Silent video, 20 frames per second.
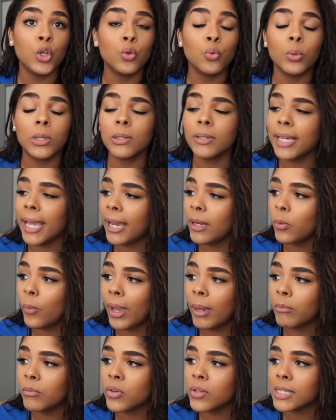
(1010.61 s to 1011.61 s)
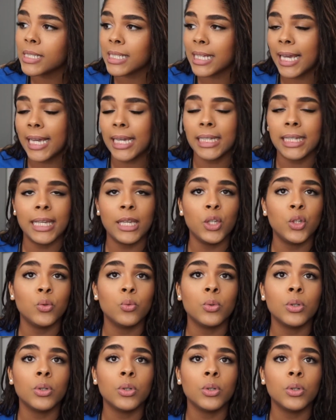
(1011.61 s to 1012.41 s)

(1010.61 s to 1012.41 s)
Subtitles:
You will gain weight most likely. You